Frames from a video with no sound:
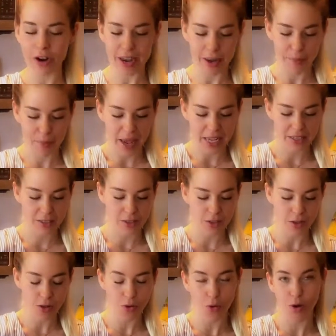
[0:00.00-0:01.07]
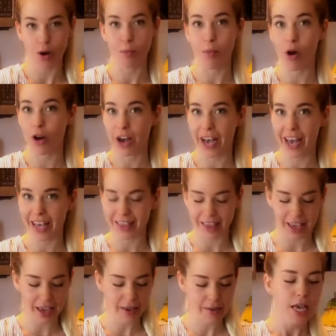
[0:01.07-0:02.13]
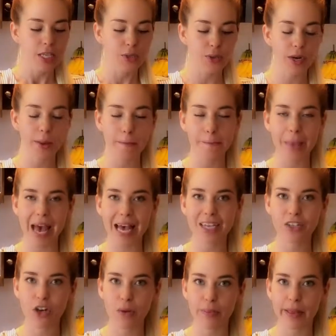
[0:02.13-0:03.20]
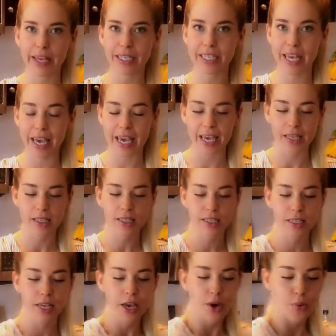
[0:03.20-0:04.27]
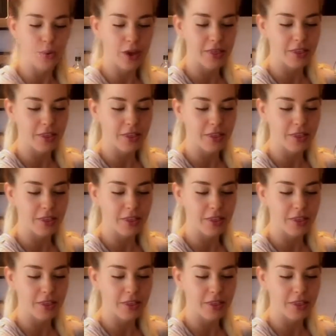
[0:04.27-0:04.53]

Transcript: and pestle or a molcajete. So we're gonna mash our plantains with